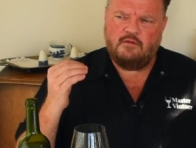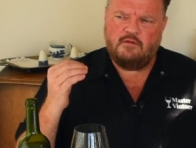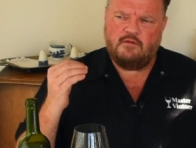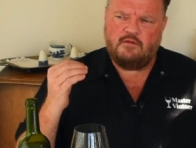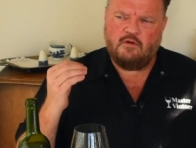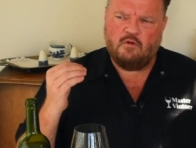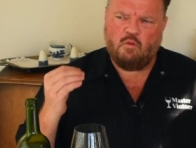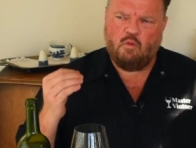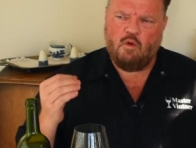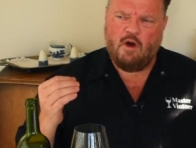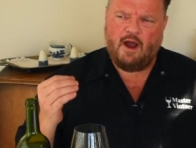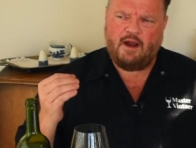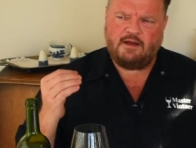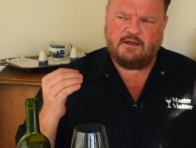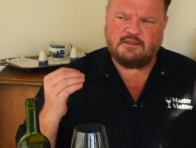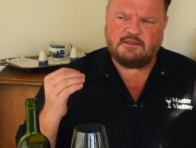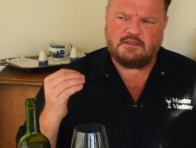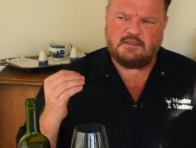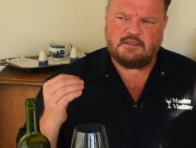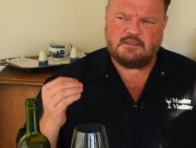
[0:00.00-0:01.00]
the wine
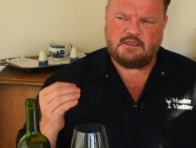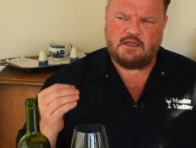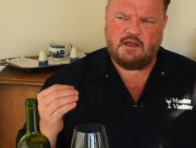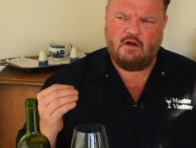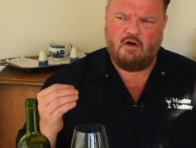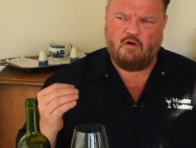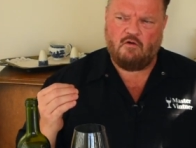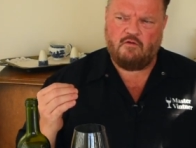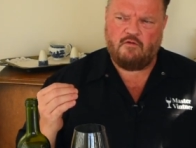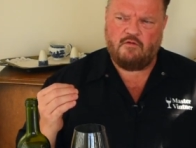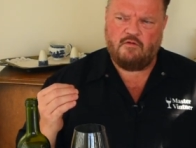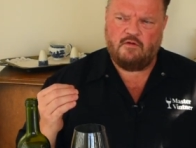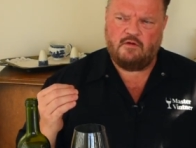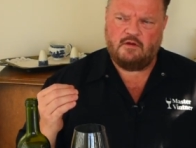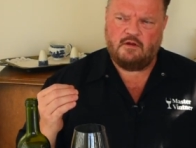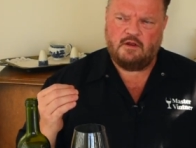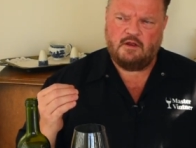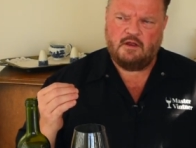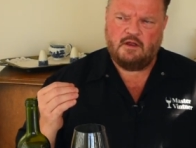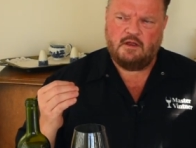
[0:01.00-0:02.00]
itself
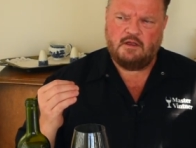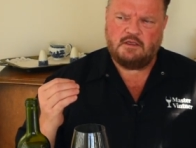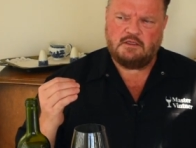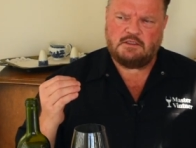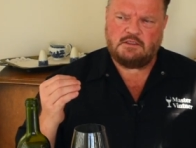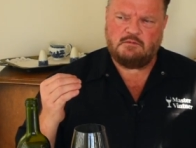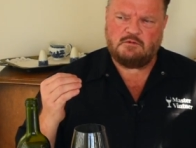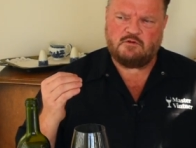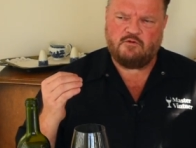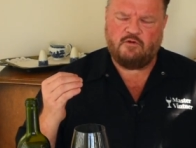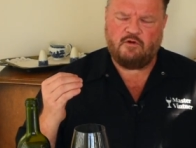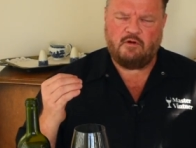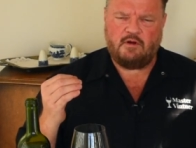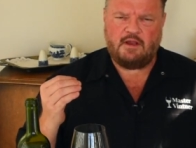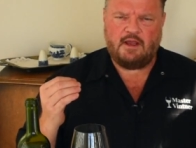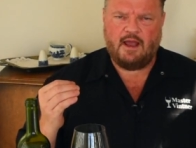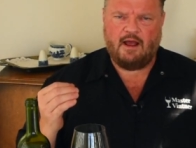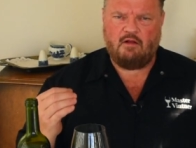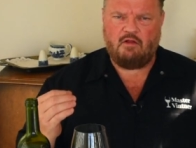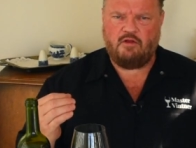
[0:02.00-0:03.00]
seems
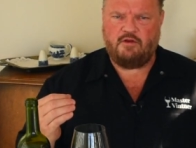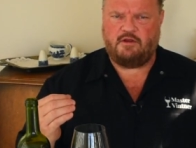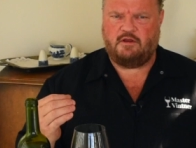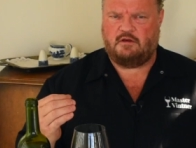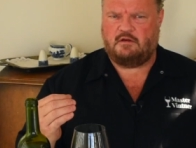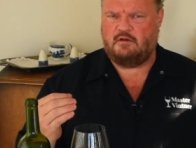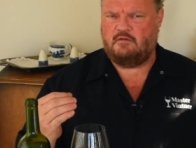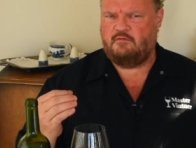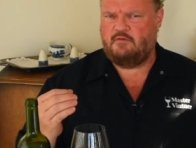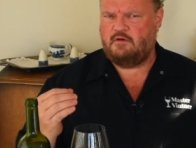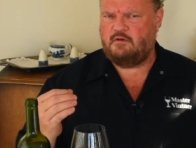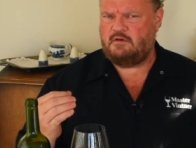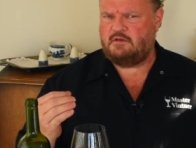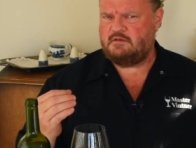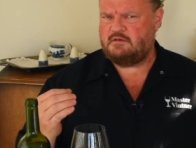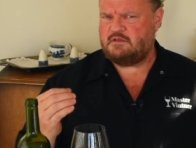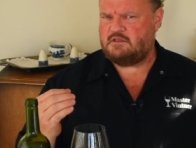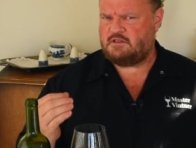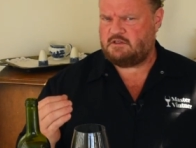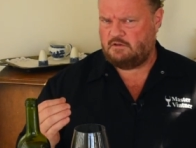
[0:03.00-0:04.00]
very elegant,
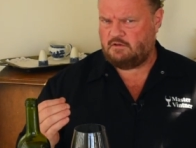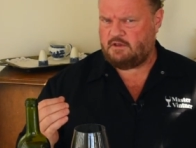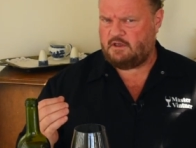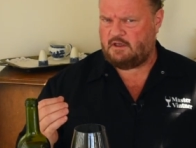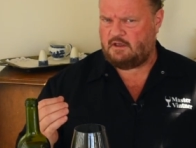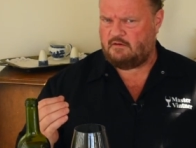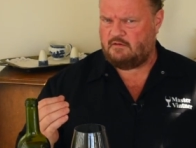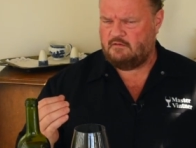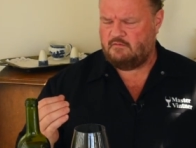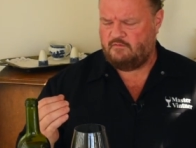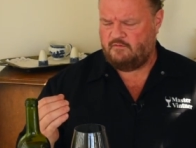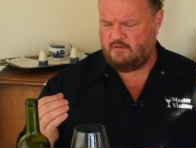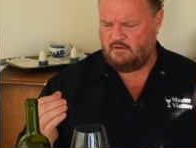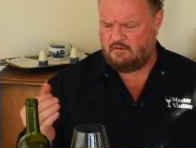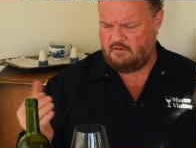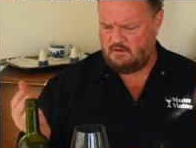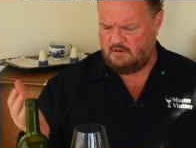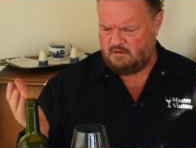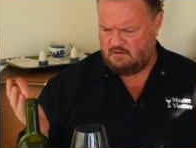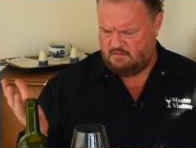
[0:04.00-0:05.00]
very silky,
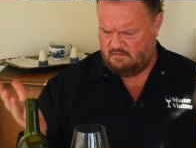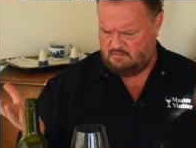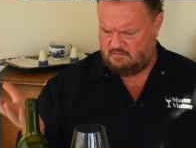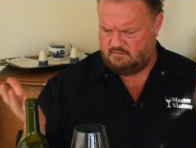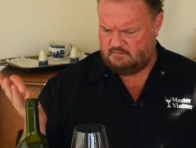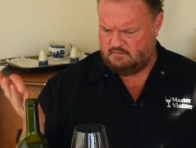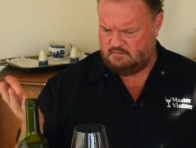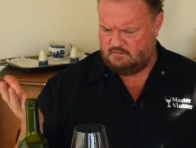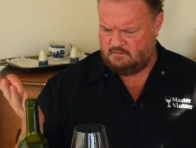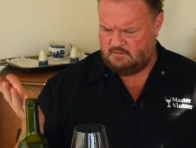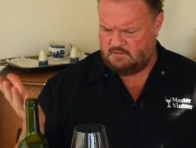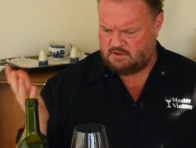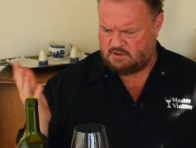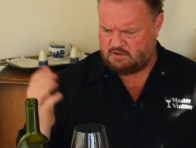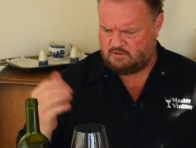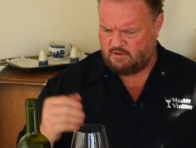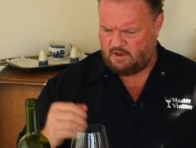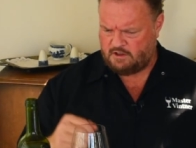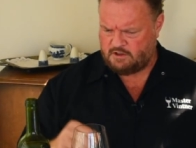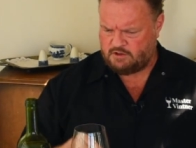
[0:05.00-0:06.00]
very
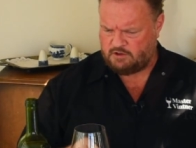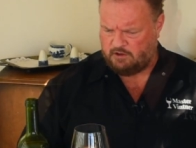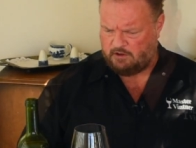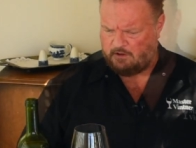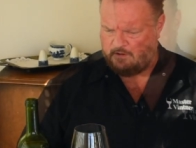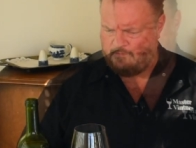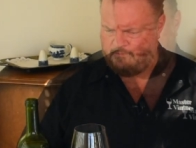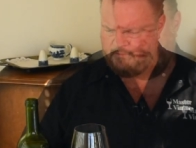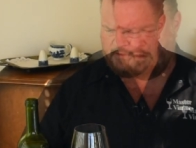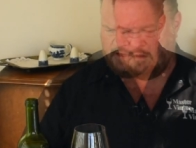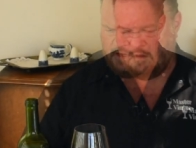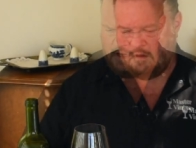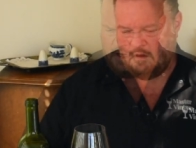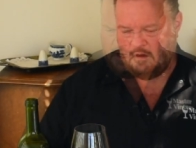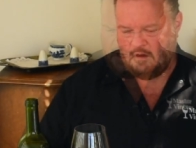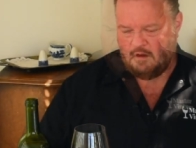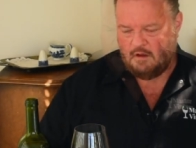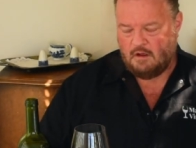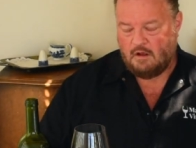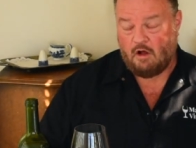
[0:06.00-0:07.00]
structured.
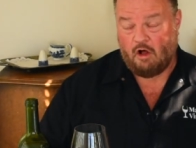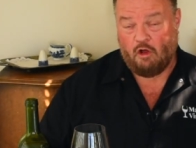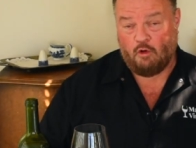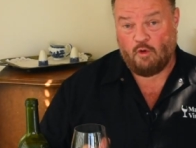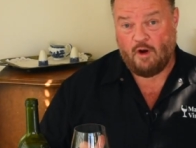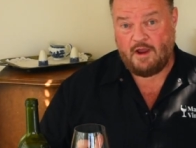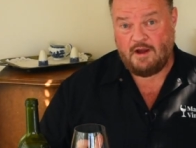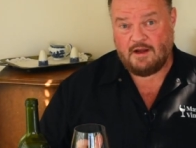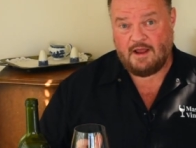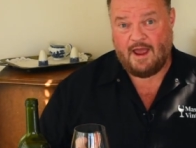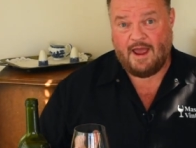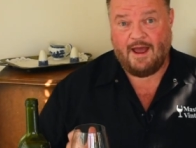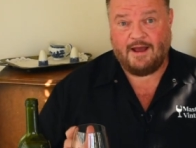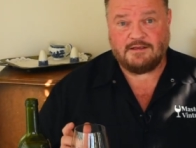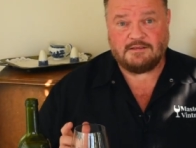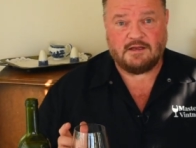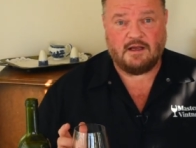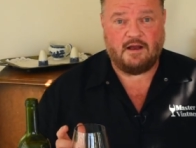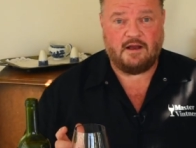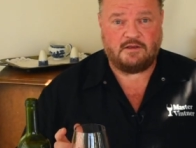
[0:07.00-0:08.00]
All right,
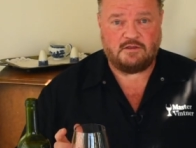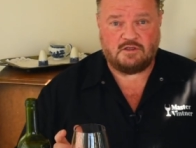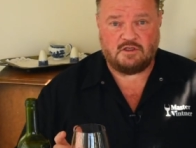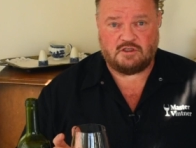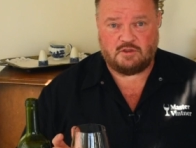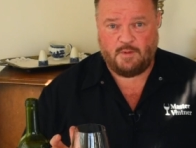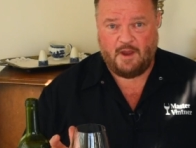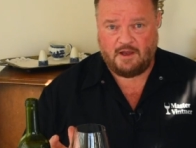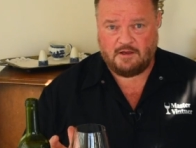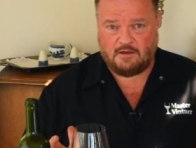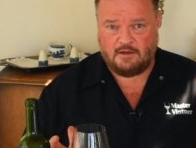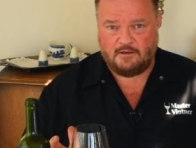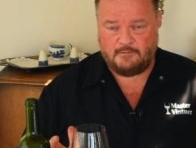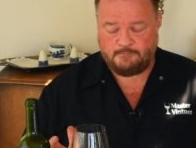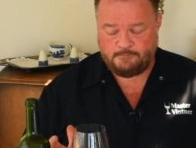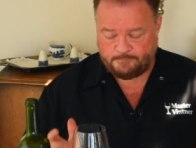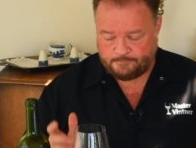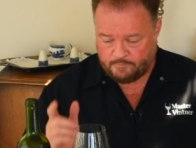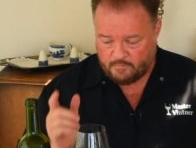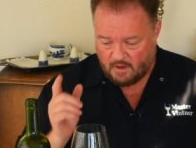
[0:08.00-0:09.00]
as I suspected,
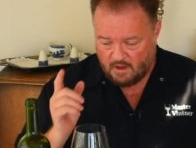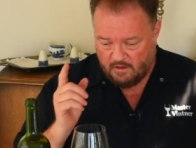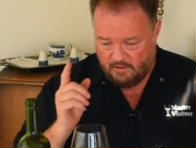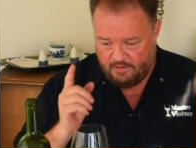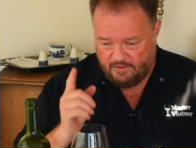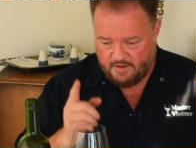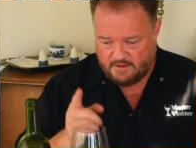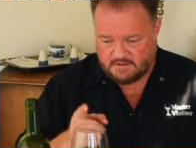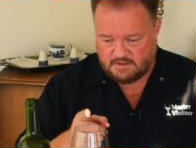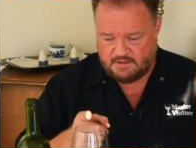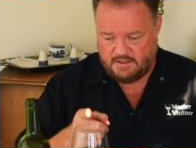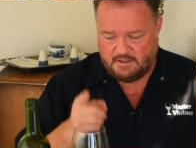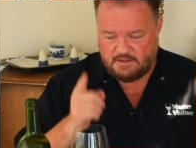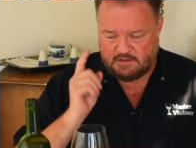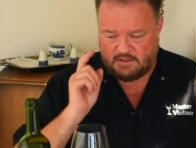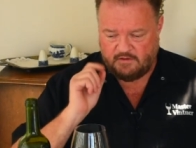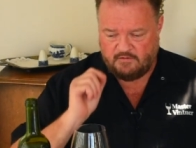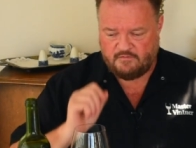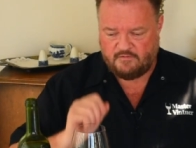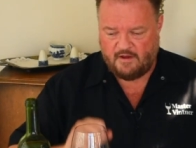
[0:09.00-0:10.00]
this
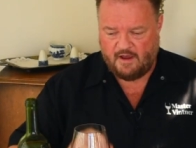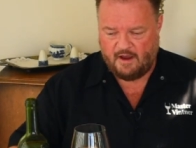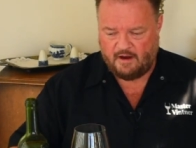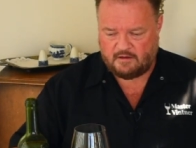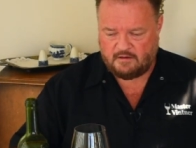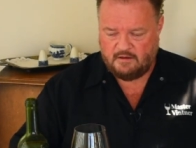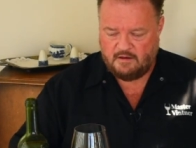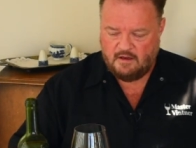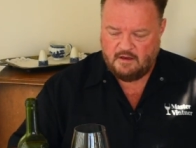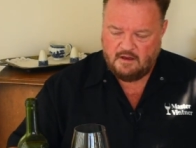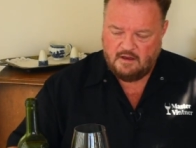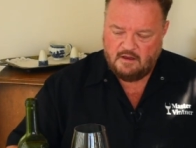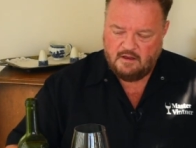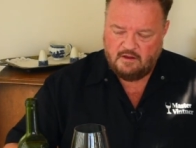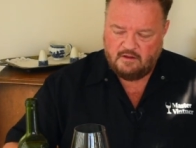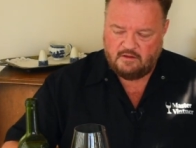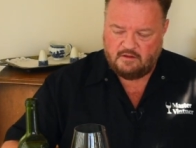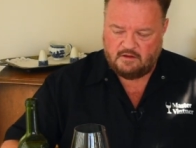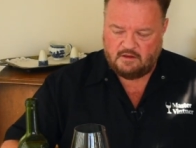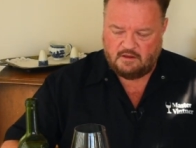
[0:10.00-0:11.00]
is in fact
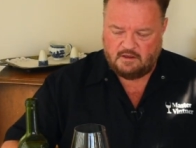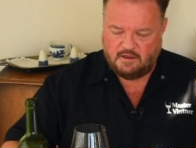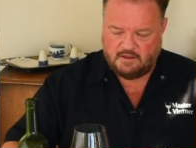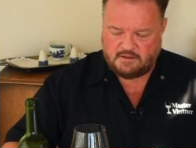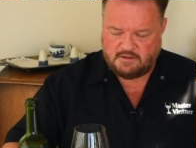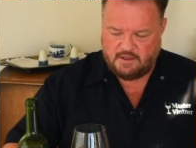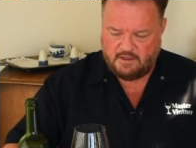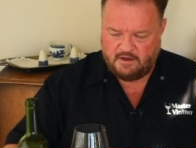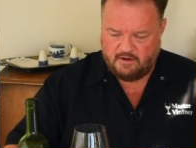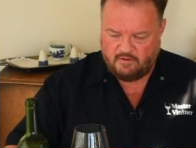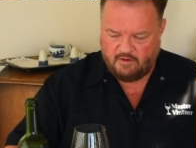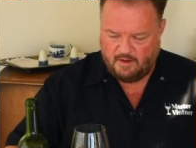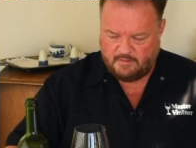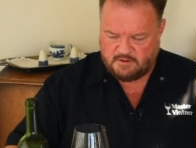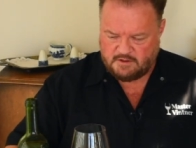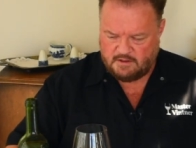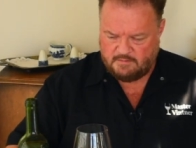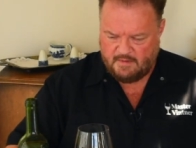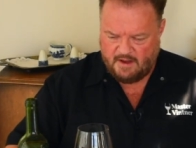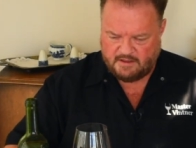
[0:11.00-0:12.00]
the extended
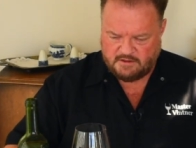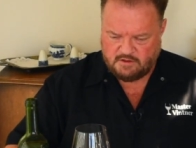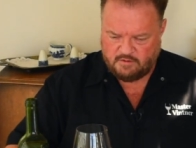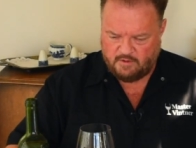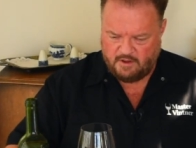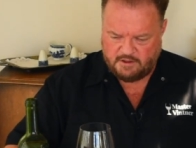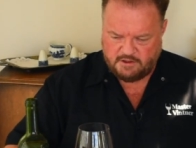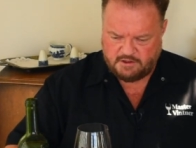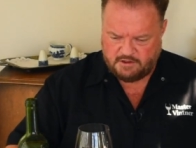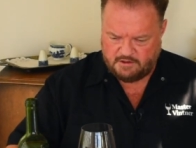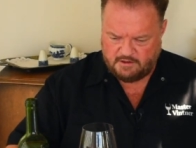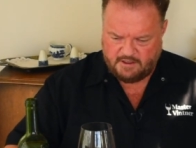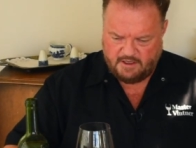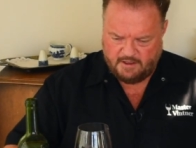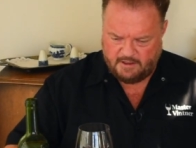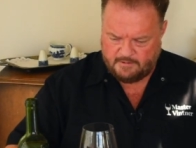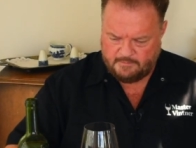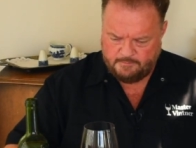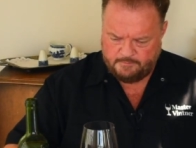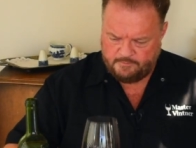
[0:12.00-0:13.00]
grapeskin maceration
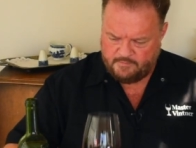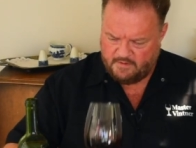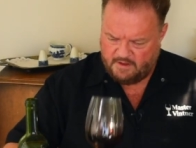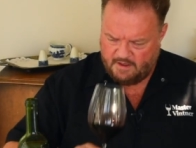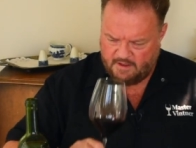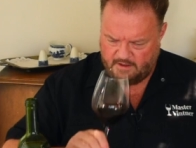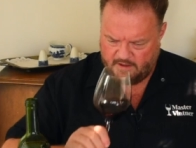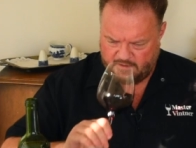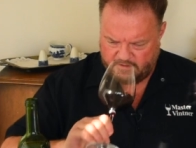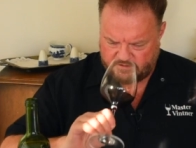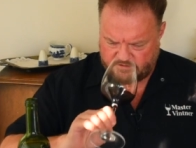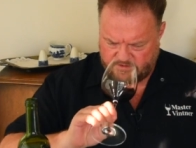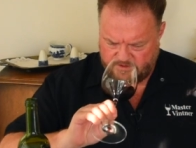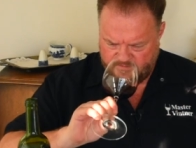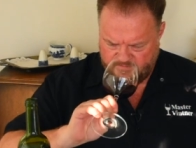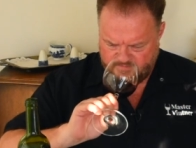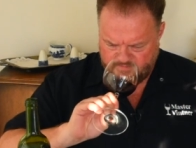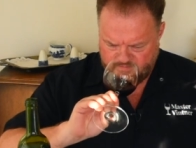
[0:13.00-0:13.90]
kit. It is